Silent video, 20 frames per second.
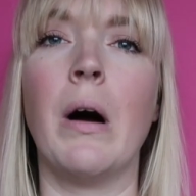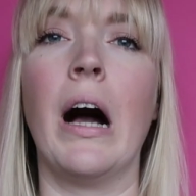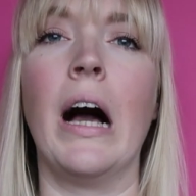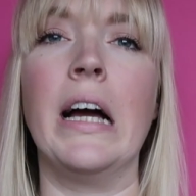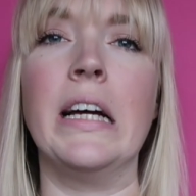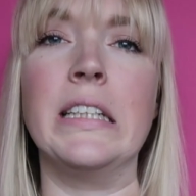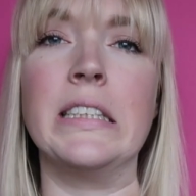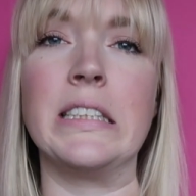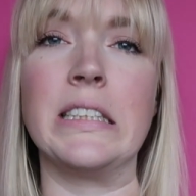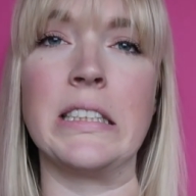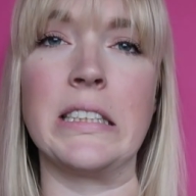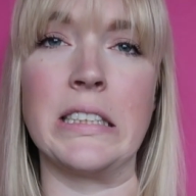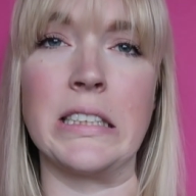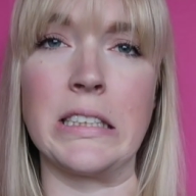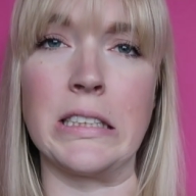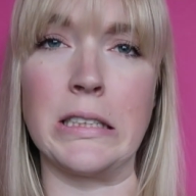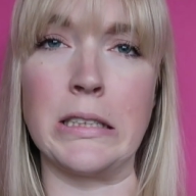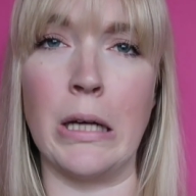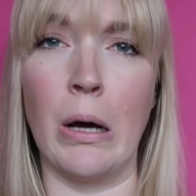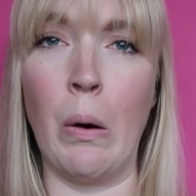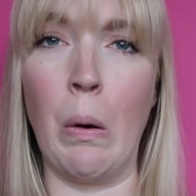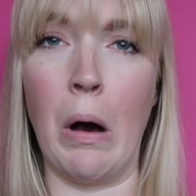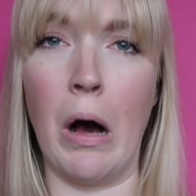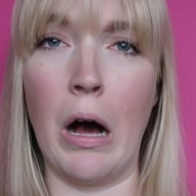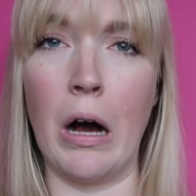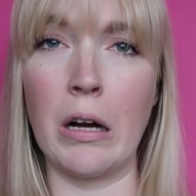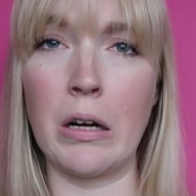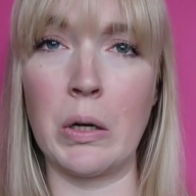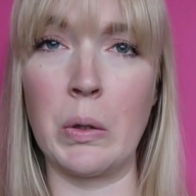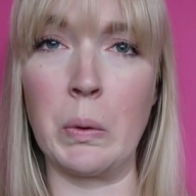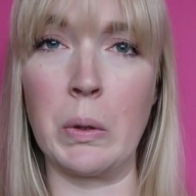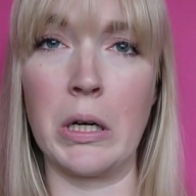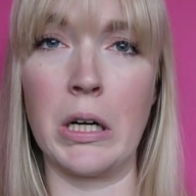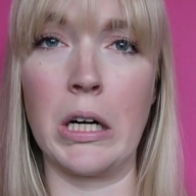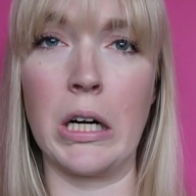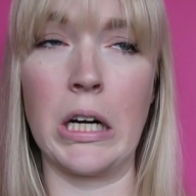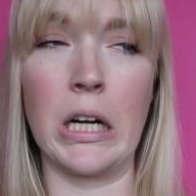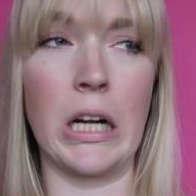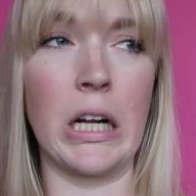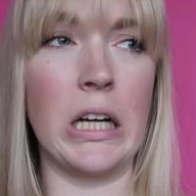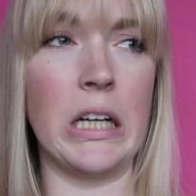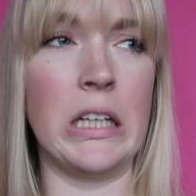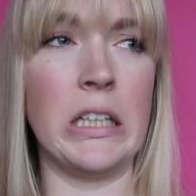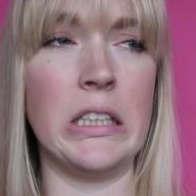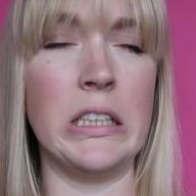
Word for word: Why is this so awkward?